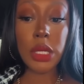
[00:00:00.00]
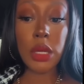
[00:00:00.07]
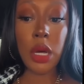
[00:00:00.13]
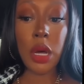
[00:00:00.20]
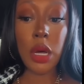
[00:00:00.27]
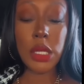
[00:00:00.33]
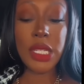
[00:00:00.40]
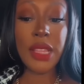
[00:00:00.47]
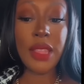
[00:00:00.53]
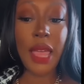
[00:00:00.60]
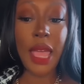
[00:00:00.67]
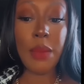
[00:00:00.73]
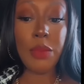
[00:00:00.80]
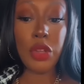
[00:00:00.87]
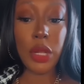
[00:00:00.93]
Because that's
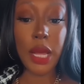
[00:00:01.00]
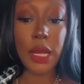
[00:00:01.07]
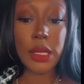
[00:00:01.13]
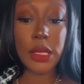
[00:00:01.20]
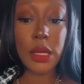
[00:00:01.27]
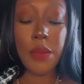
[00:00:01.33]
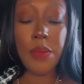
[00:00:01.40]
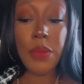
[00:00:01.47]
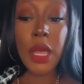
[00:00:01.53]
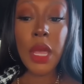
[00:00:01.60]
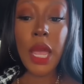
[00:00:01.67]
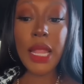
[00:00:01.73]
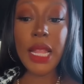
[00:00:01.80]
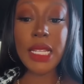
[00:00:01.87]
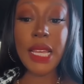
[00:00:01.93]
what the f- I saw and
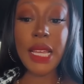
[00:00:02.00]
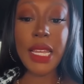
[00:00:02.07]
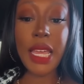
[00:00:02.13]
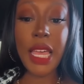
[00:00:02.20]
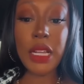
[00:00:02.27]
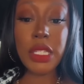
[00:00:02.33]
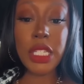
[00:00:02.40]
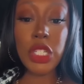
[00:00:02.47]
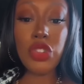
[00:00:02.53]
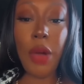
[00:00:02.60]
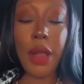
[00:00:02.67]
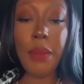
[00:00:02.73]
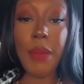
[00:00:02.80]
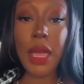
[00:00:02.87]
heard this weekend.